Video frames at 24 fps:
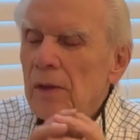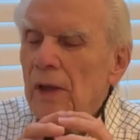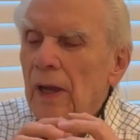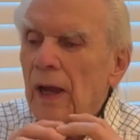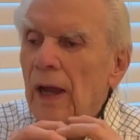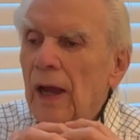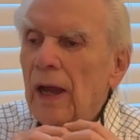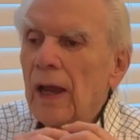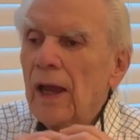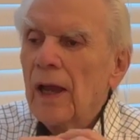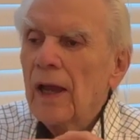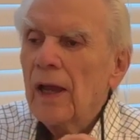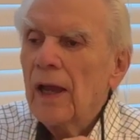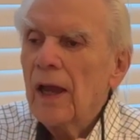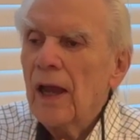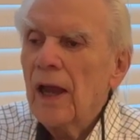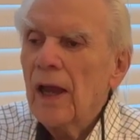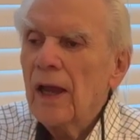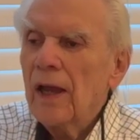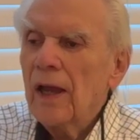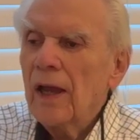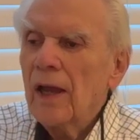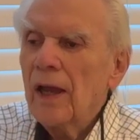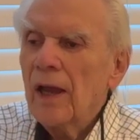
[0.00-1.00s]
like?
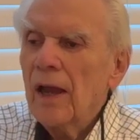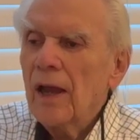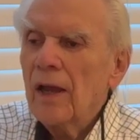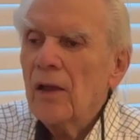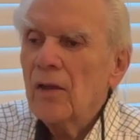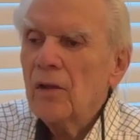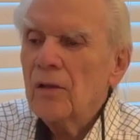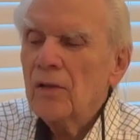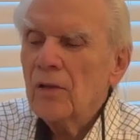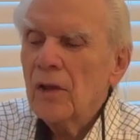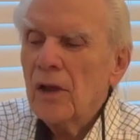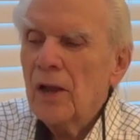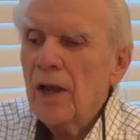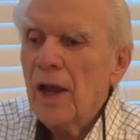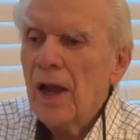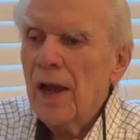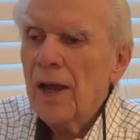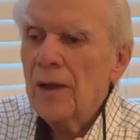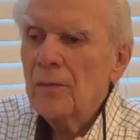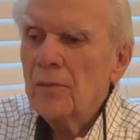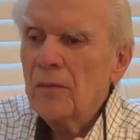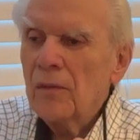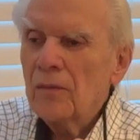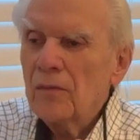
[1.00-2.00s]

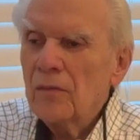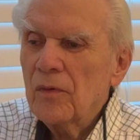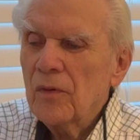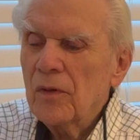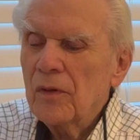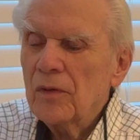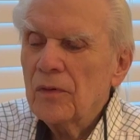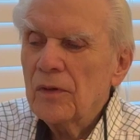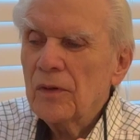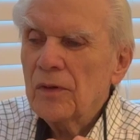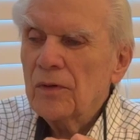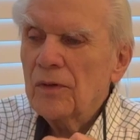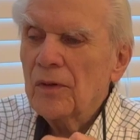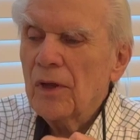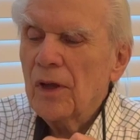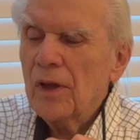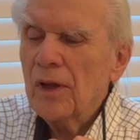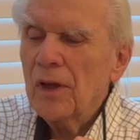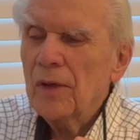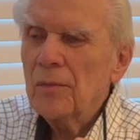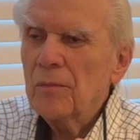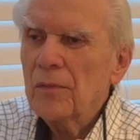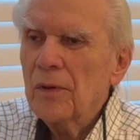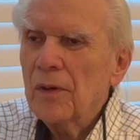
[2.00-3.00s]
I'm
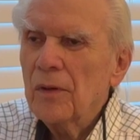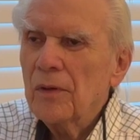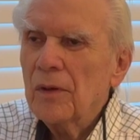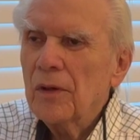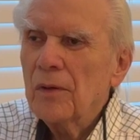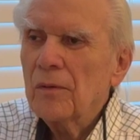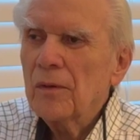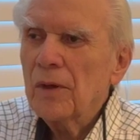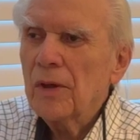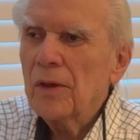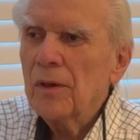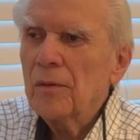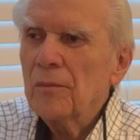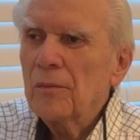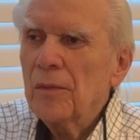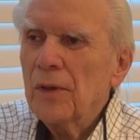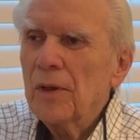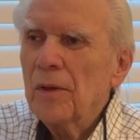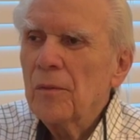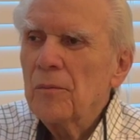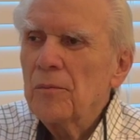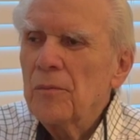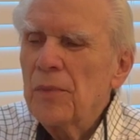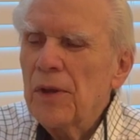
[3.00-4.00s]
I'm I'm
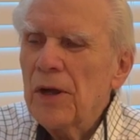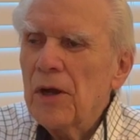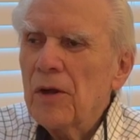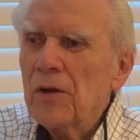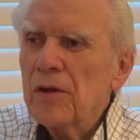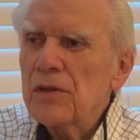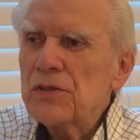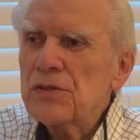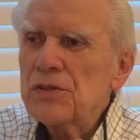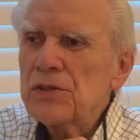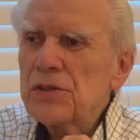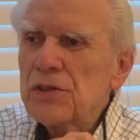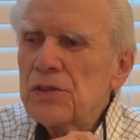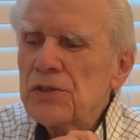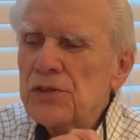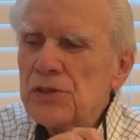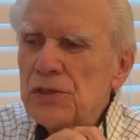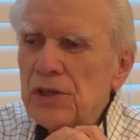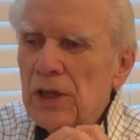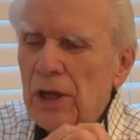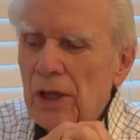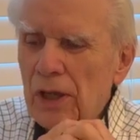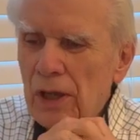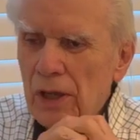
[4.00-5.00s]
embarrassed to
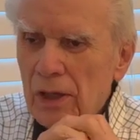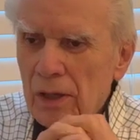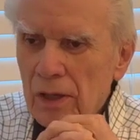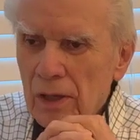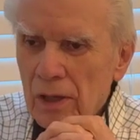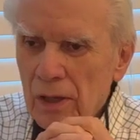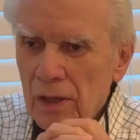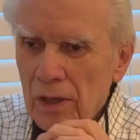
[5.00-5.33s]
say